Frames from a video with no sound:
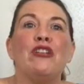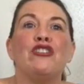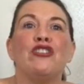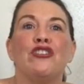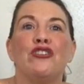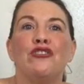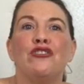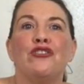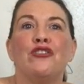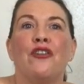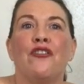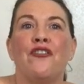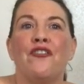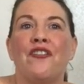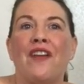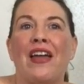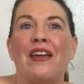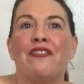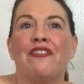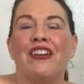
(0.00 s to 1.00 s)
to your
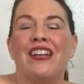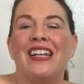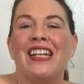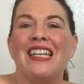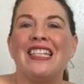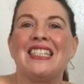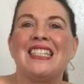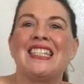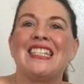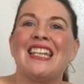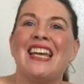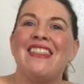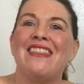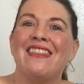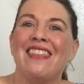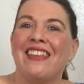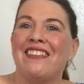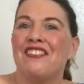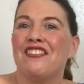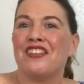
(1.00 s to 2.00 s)
favorite list,
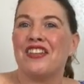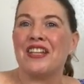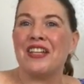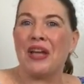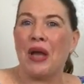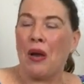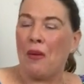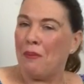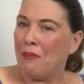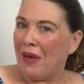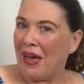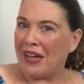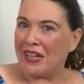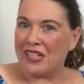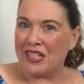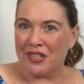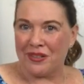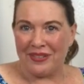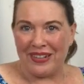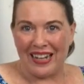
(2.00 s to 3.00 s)
and then you can come
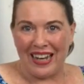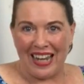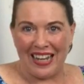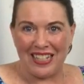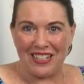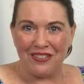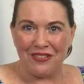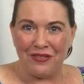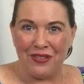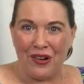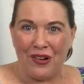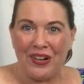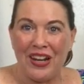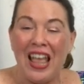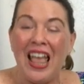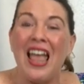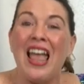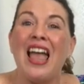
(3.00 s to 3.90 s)
back to it later on.